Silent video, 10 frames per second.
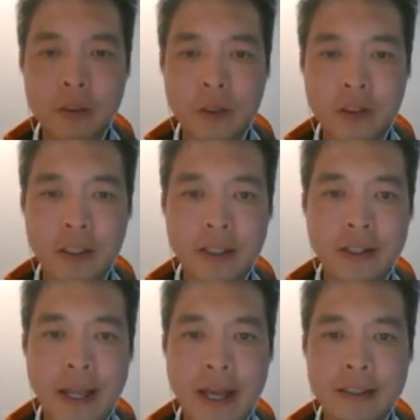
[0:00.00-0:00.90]
So I'll click
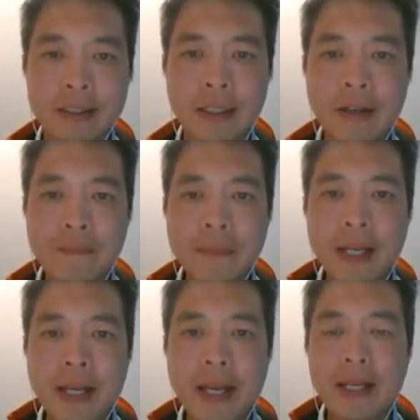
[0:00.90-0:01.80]
that.
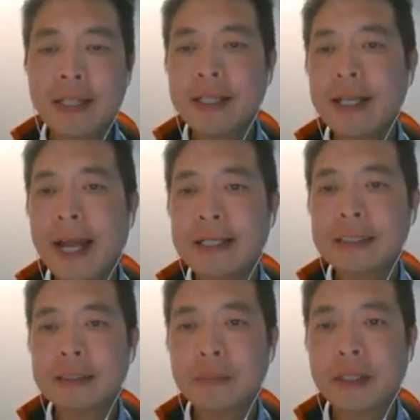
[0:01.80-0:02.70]
And then it
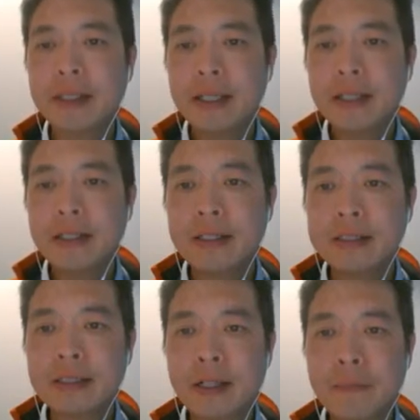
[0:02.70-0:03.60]
asks me
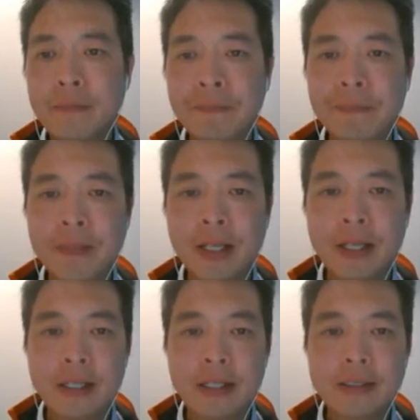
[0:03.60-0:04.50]
this
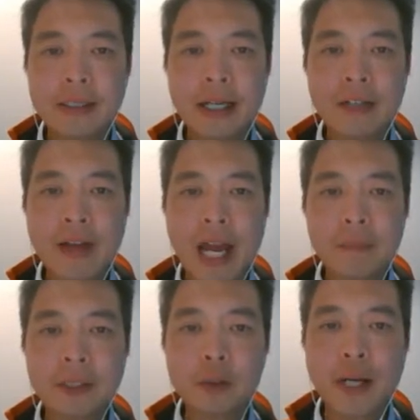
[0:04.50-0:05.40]
kind of
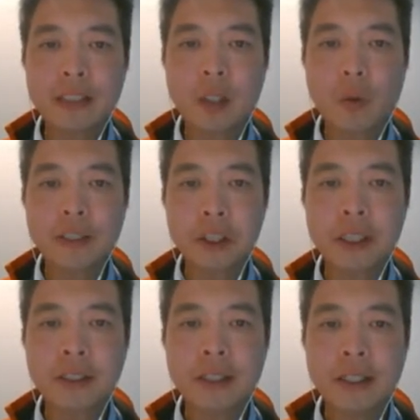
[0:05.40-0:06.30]
abstract
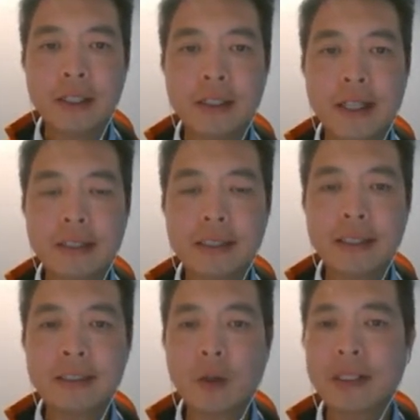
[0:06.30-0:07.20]
question that
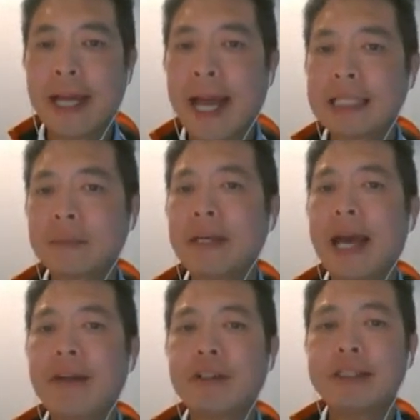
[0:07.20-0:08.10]
it's going to ask me
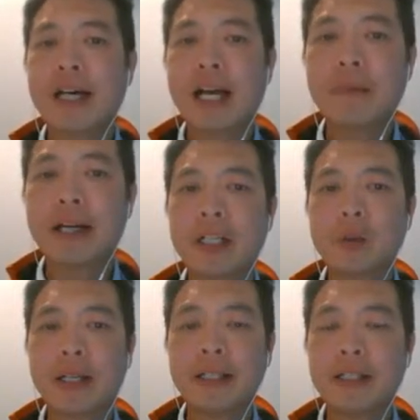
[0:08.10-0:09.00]
every time
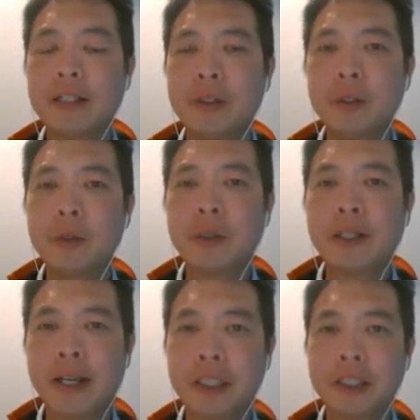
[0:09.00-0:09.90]
create a new
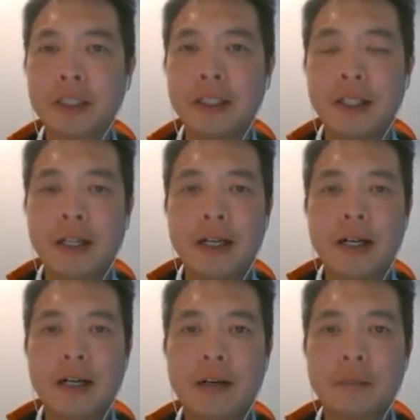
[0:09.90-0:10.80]
connection.
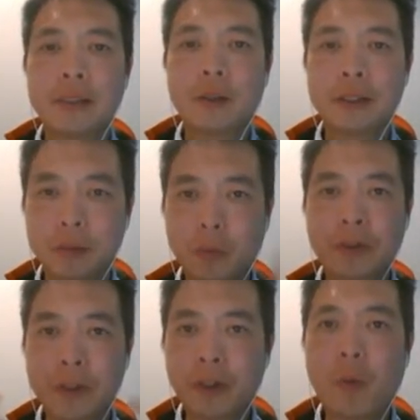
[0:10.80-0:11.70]
So it's
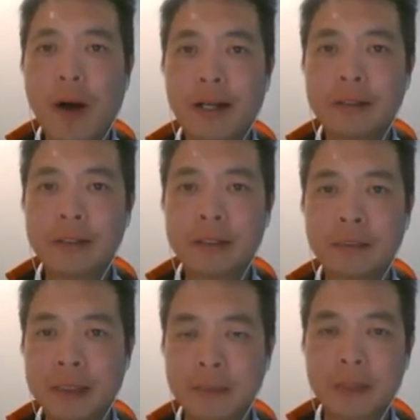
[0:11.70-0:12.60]
worth your while to
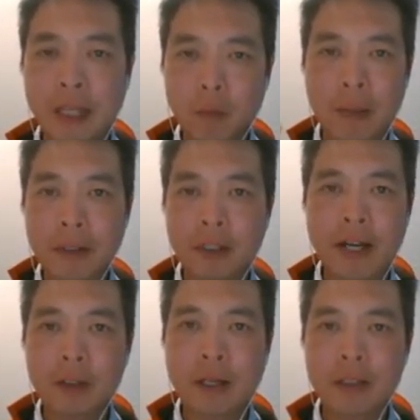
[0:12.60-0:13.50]
spend some time wrapping your
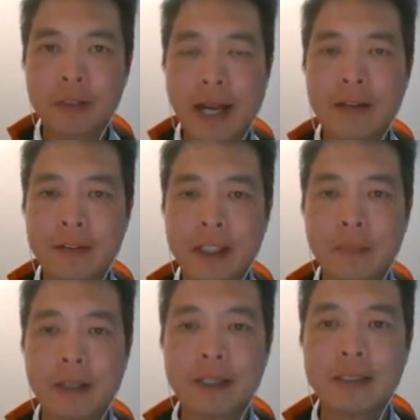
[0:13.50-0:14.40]
head around how to think
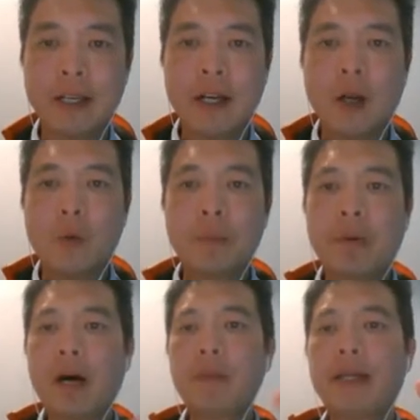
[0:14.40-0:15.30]
about it. When
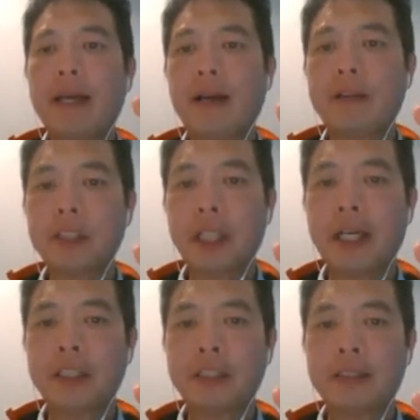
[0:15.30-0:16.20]
public health
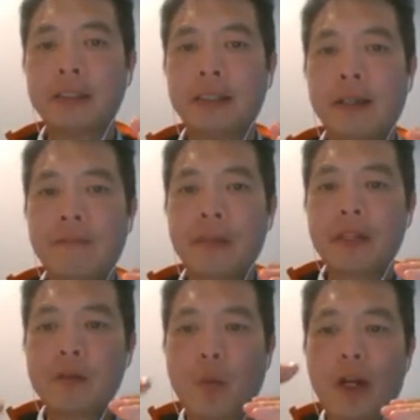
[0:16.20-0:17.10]
changes,
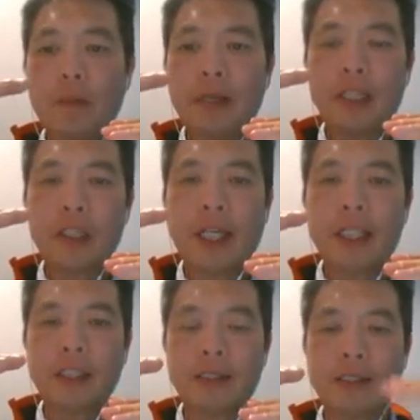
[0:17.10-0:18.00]
does well-being
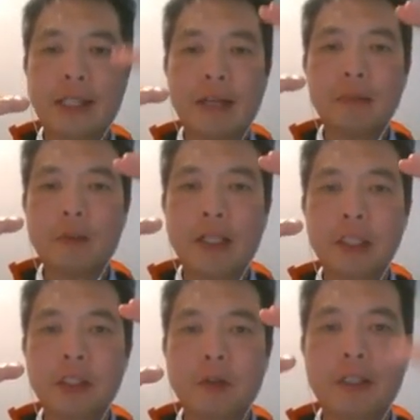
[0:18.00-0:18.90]
change in the same
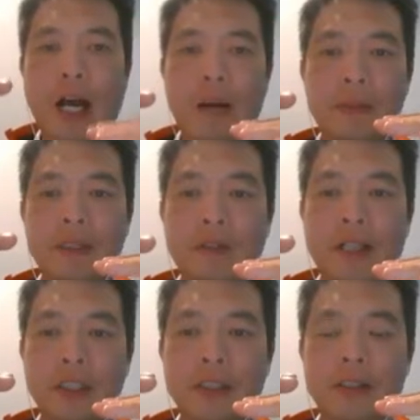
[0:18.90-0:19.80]
direction or the opposite
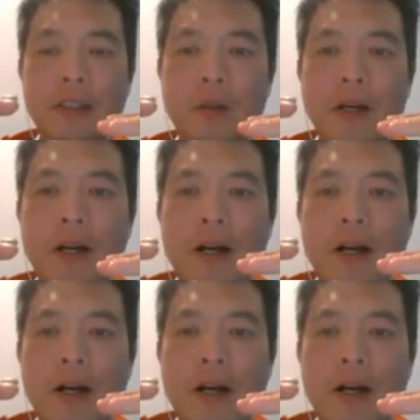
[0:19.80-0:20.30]
direction? So